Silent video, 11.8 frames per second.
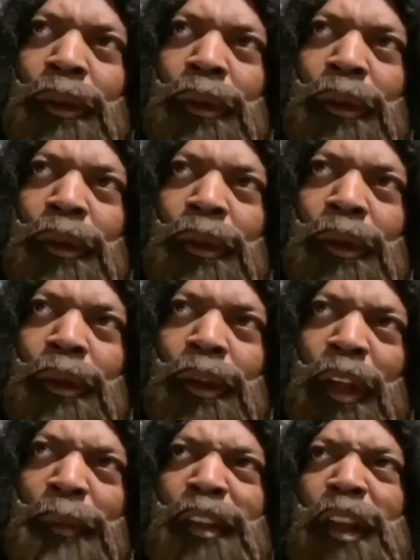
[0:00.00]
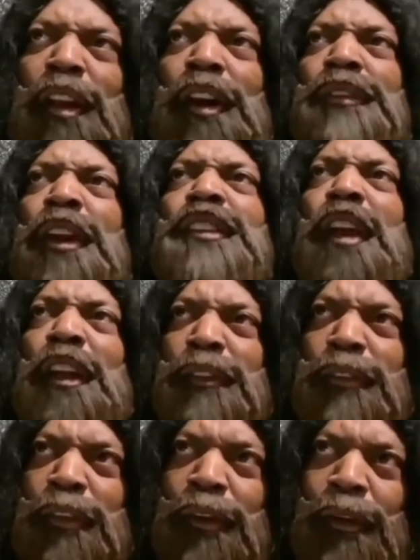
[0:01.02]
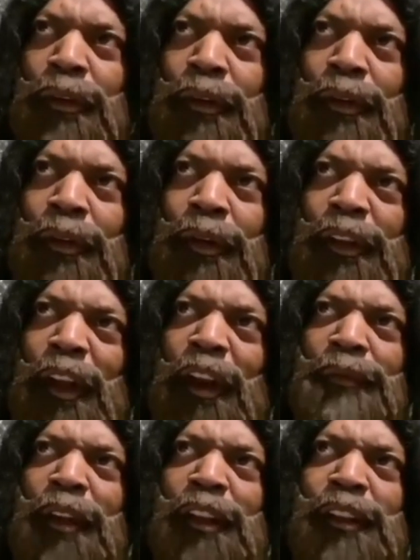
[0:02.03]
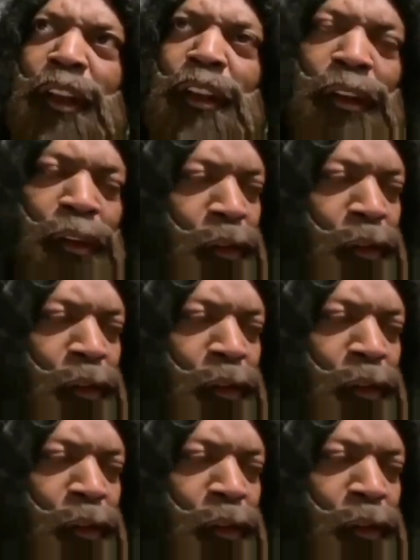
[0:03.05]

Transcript: Hype really and truly them find him gives him exposer, our